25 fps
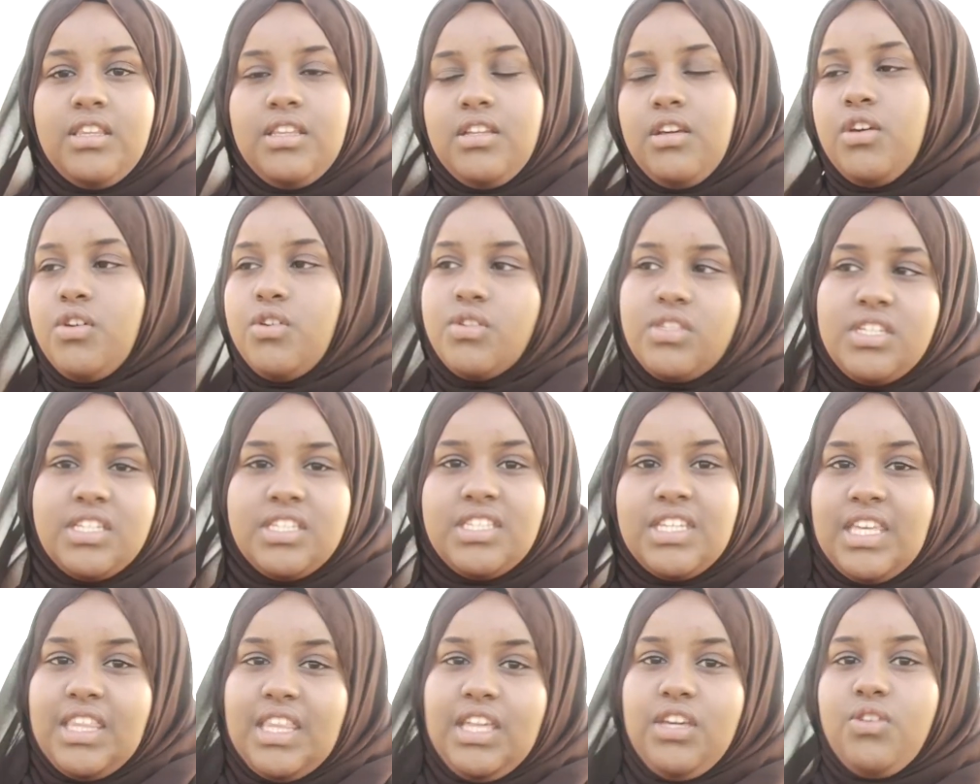Who's to
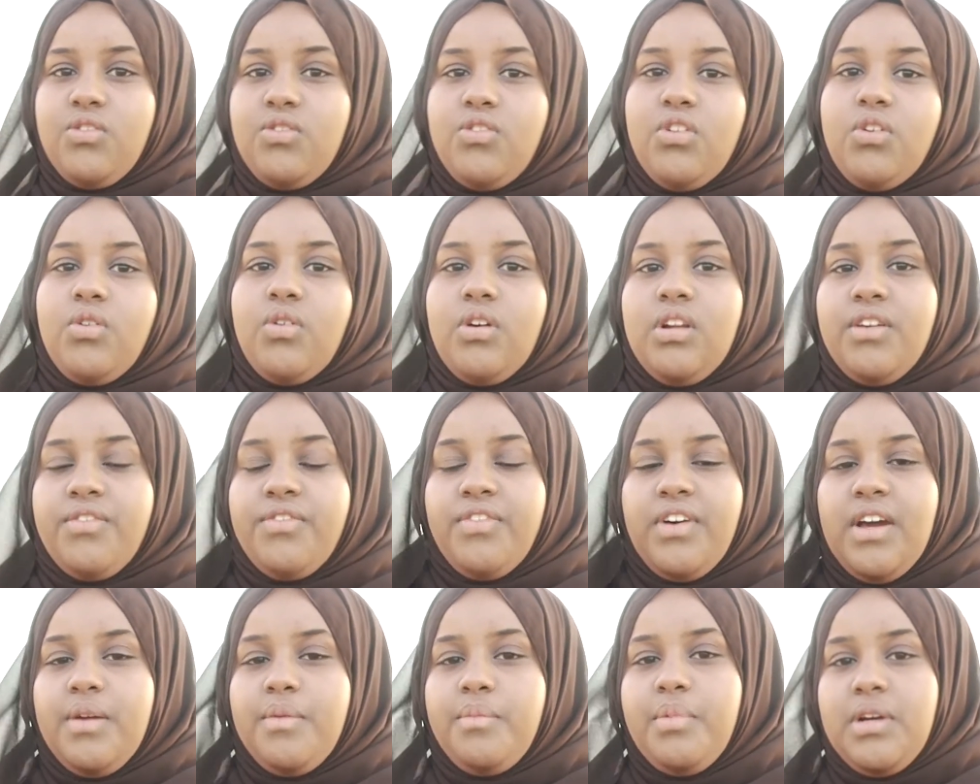say that you're not
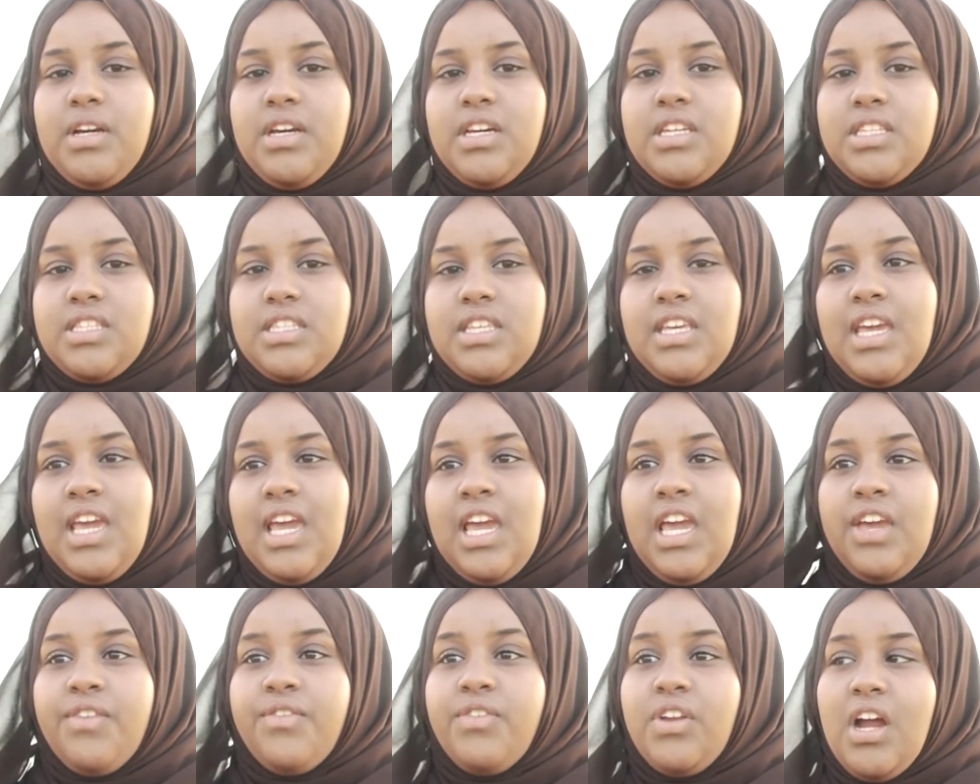qualified? Because
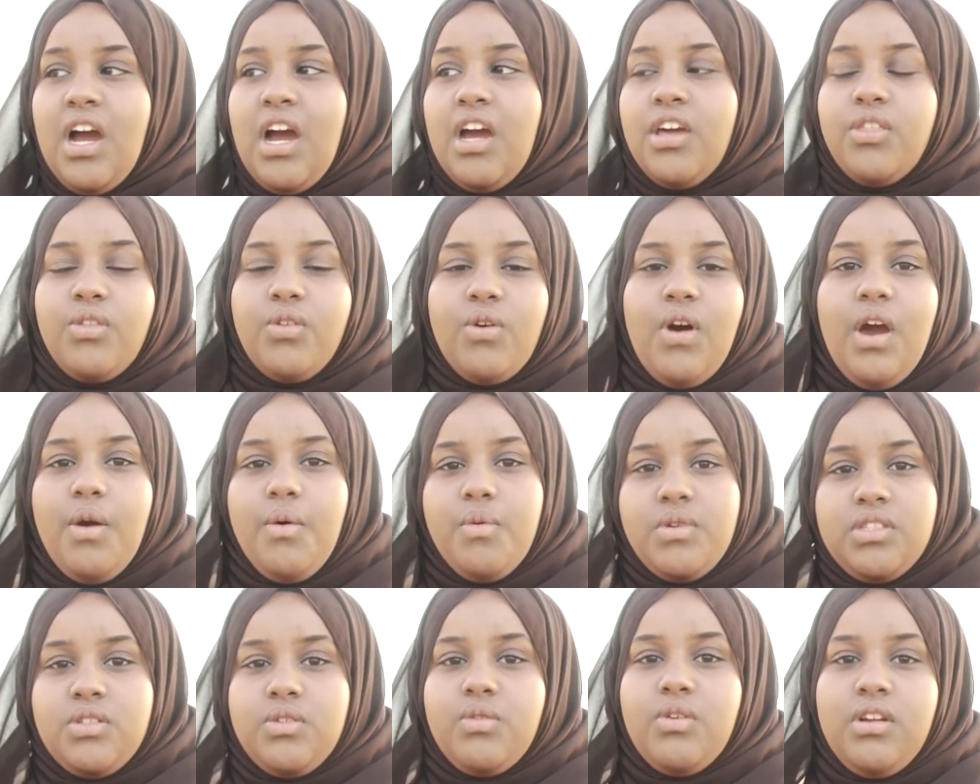even I thought I
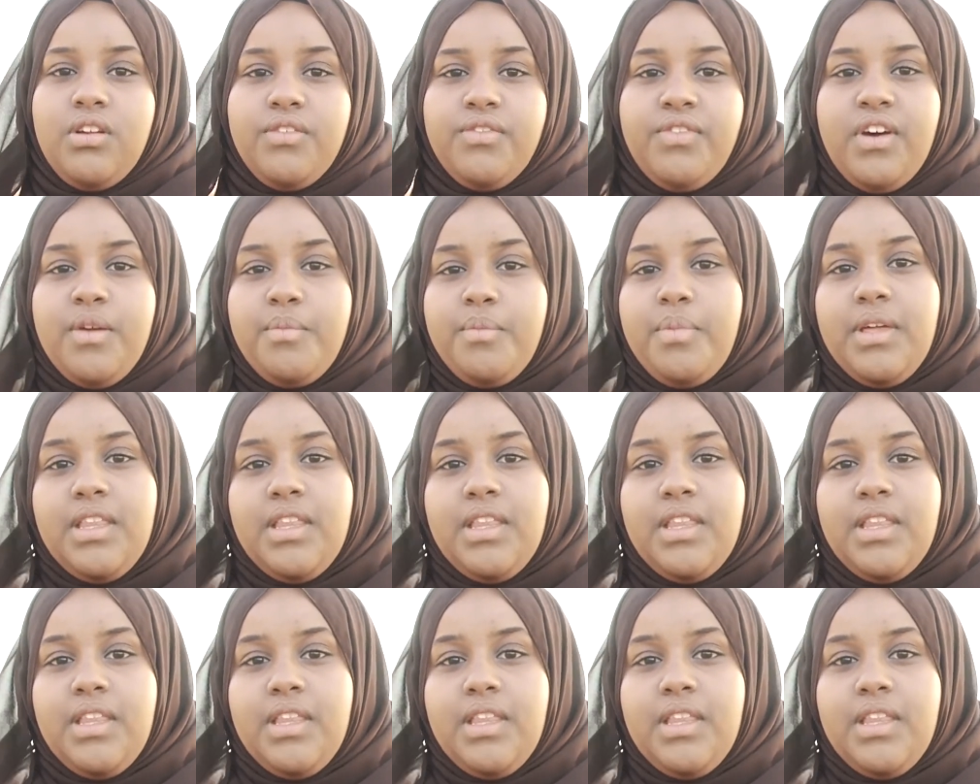wasn't qualified,